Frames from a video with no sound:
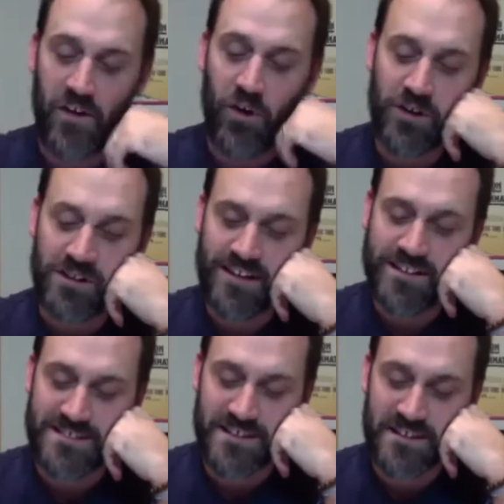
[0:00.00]

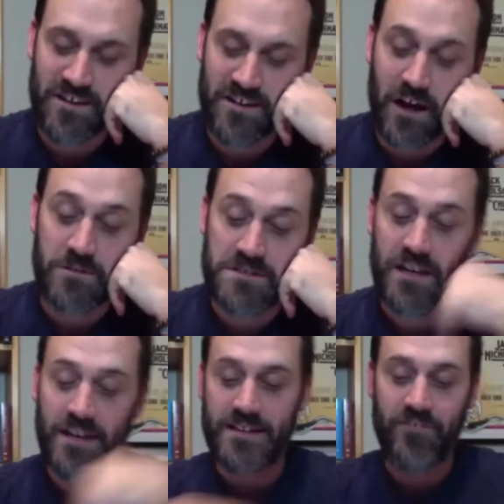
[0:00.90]
nuts. You know, I was
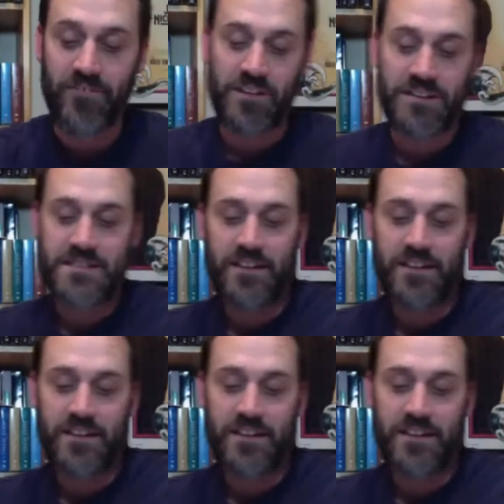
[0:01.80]
gonna definitely say